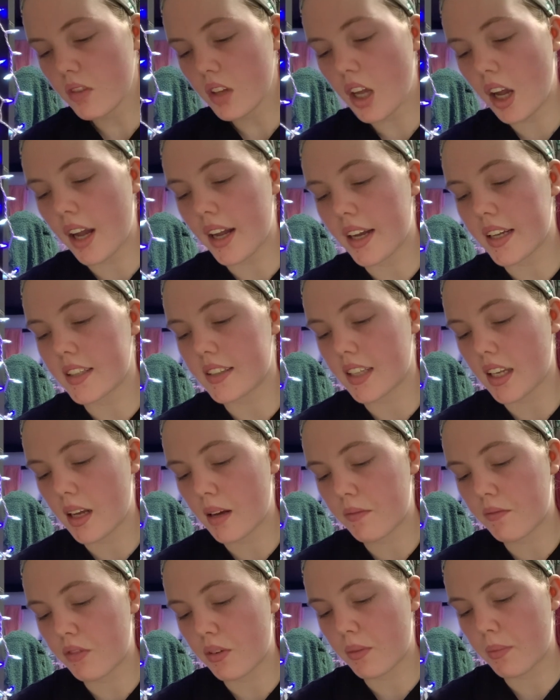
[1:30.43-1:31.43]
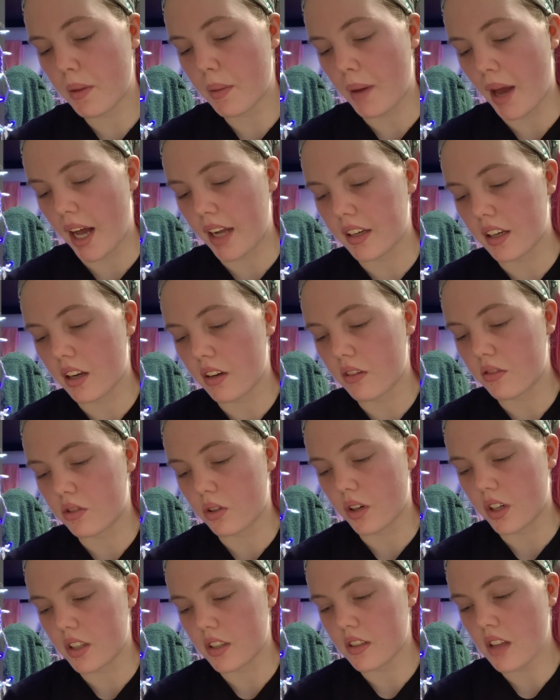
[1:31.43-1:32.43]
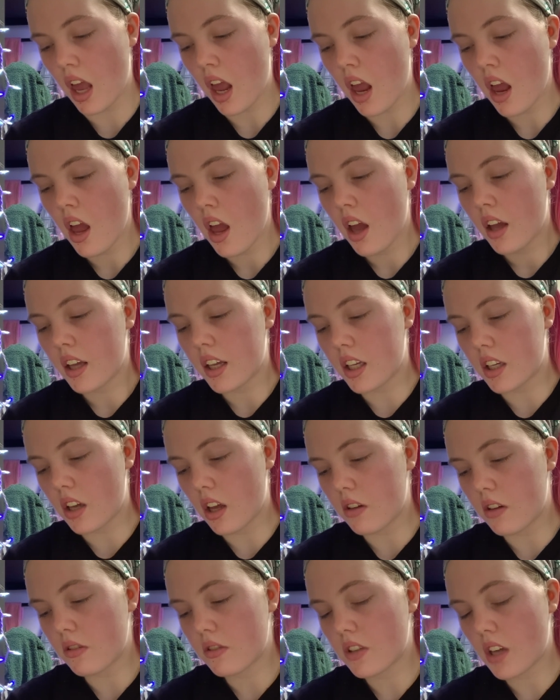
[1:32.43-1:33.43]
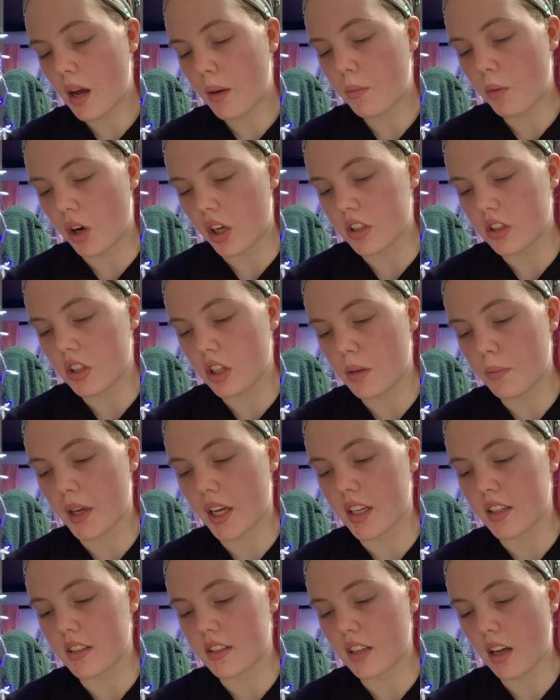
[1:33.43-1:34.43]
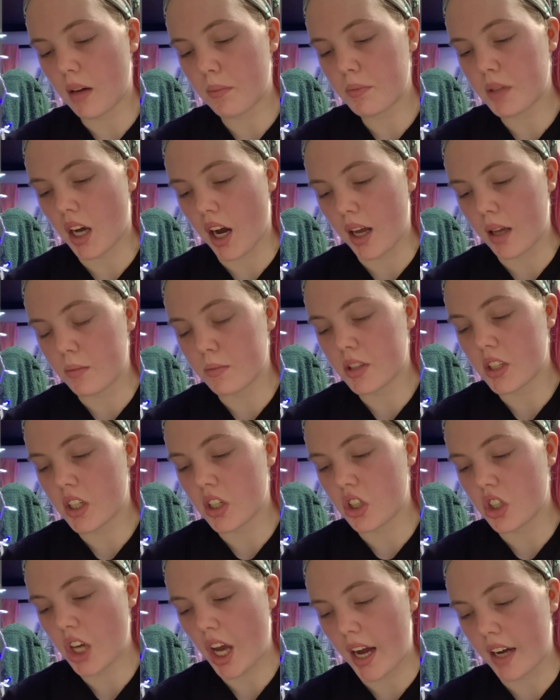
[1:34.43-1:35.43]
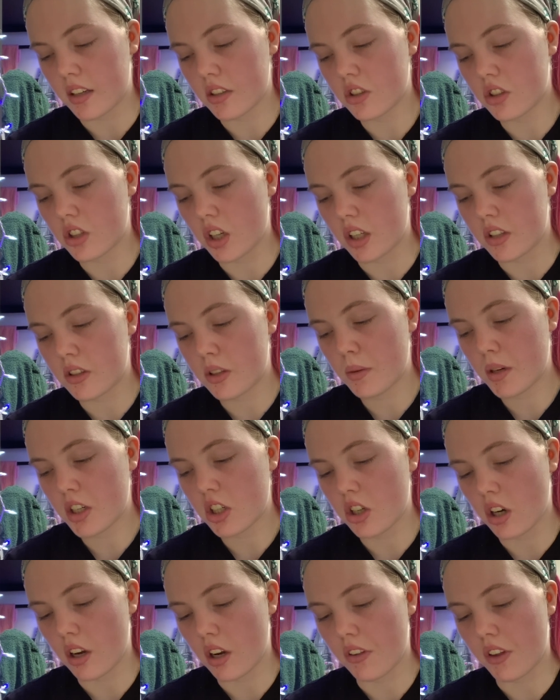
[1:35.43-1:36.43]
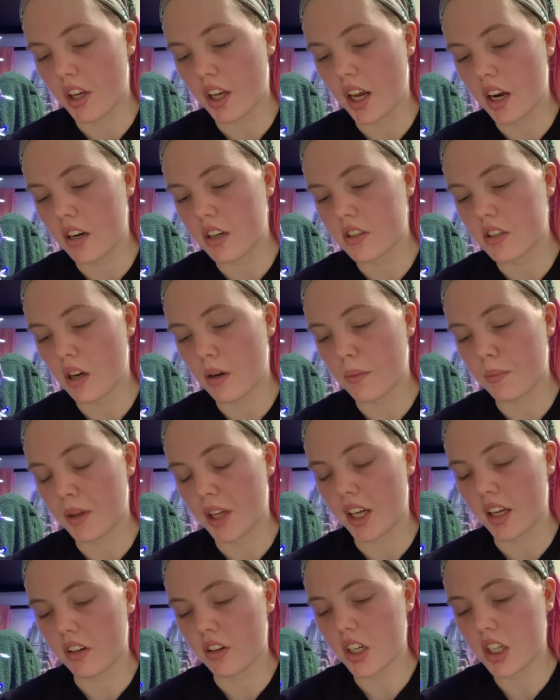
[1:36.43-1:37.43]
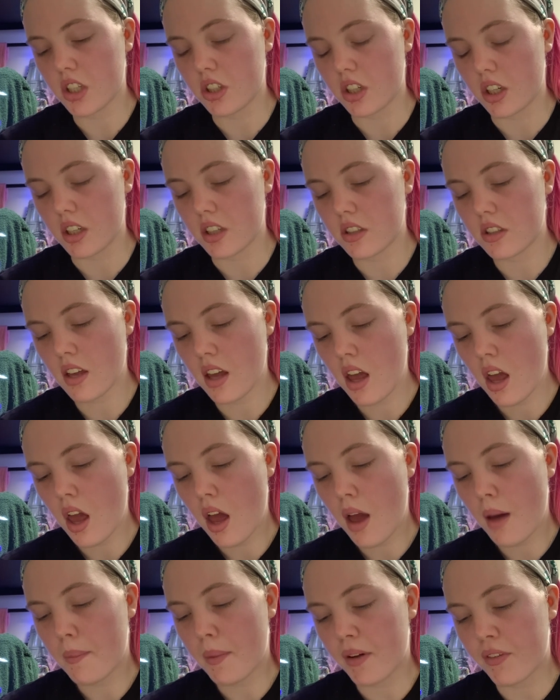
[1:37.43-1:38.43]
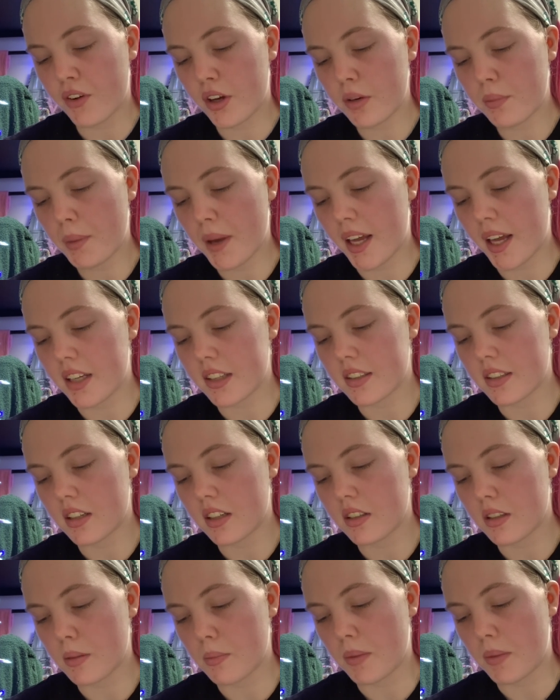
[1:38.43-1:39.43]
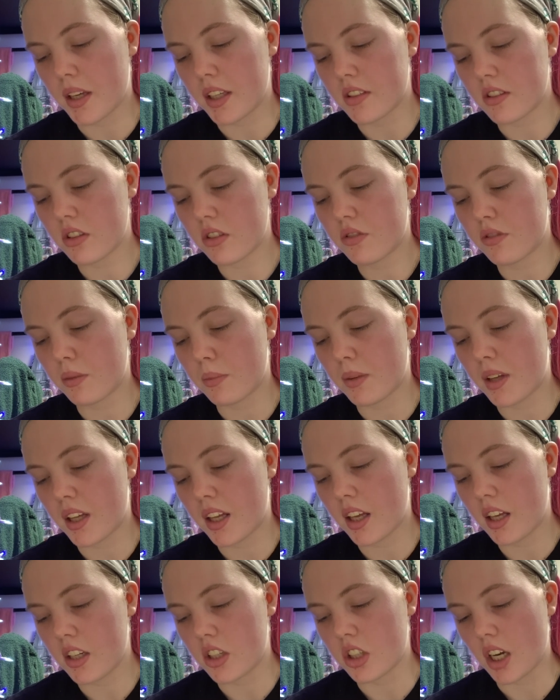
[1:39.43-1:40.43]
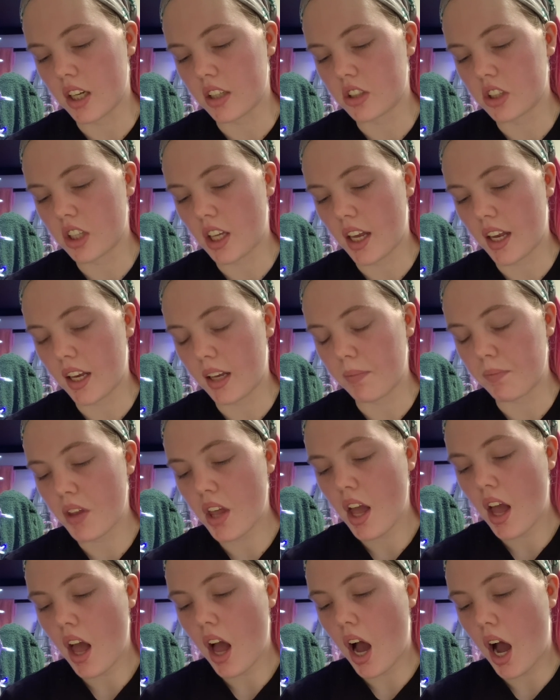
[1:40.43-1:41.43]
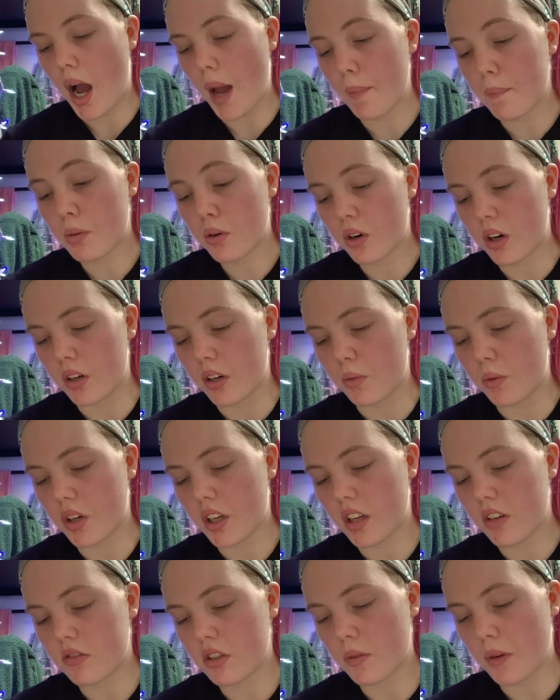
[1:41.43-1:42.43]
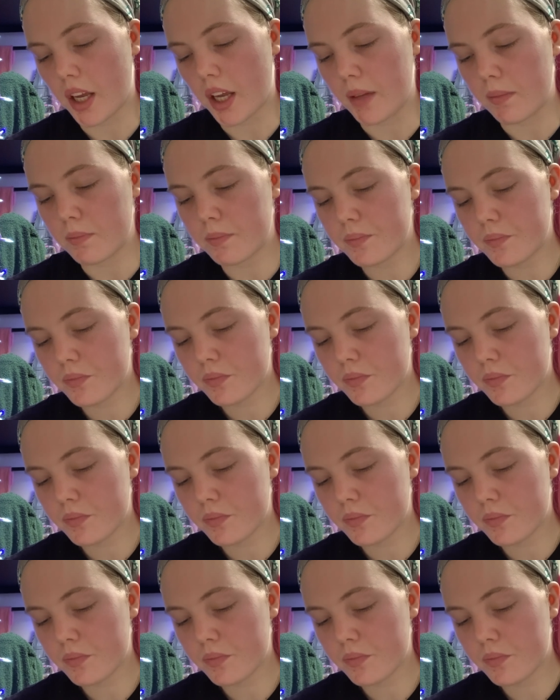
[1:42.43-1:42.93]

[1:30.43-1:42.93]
I can see him from the patio doors. He knows I'm watching because sometimes he checks just to be sure, then carries on playing creatures. My phone pings and it's a message from Keisha saying, I'm bored, what are you doing?